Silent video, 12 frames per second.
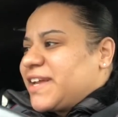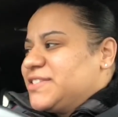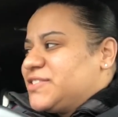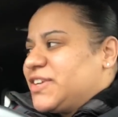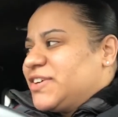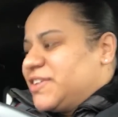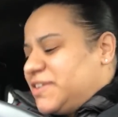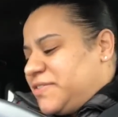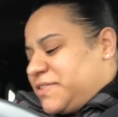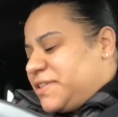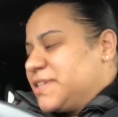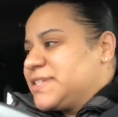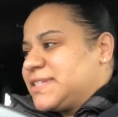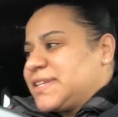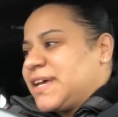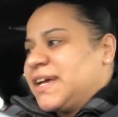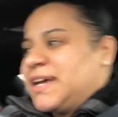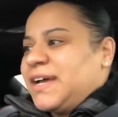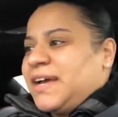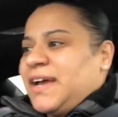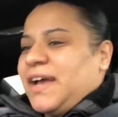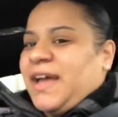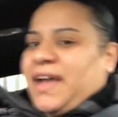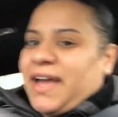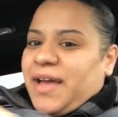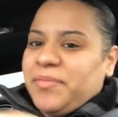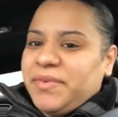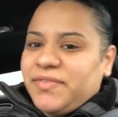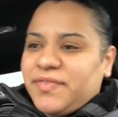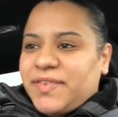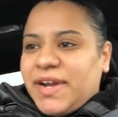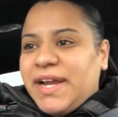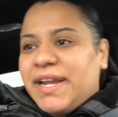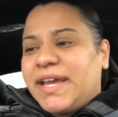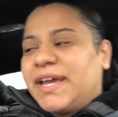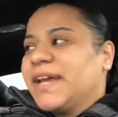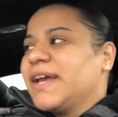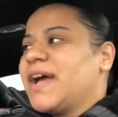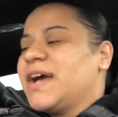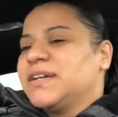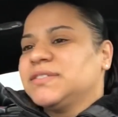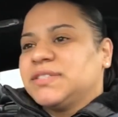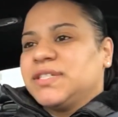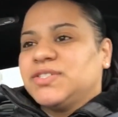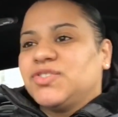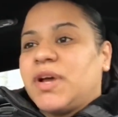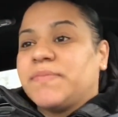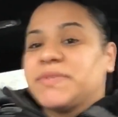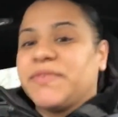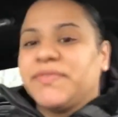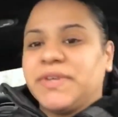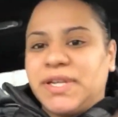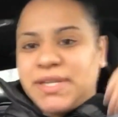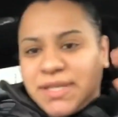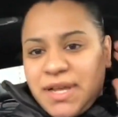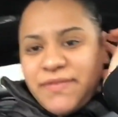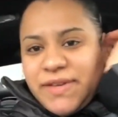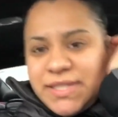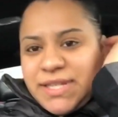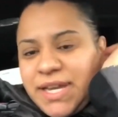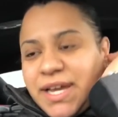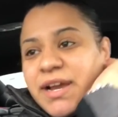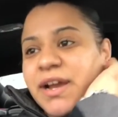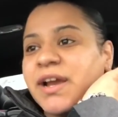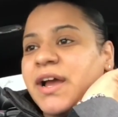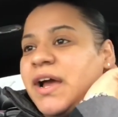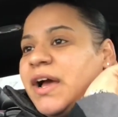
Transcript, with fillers: intro for this. Happy Friday. Just dropped Phoenix off at daycare.